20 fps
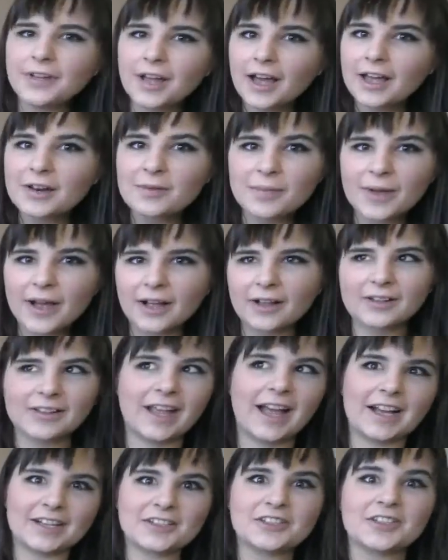not about
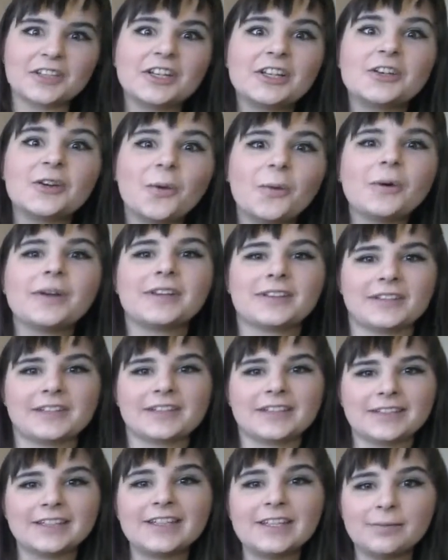actually going to
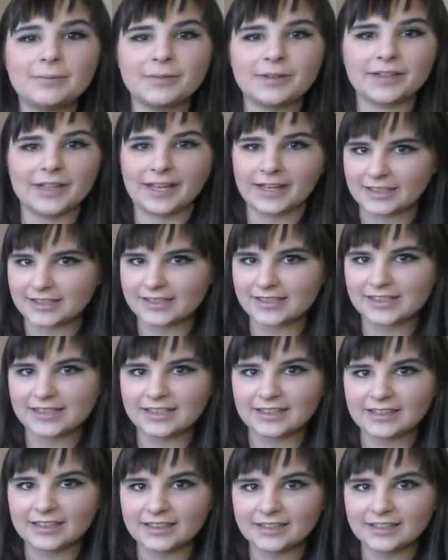sleep in that instant,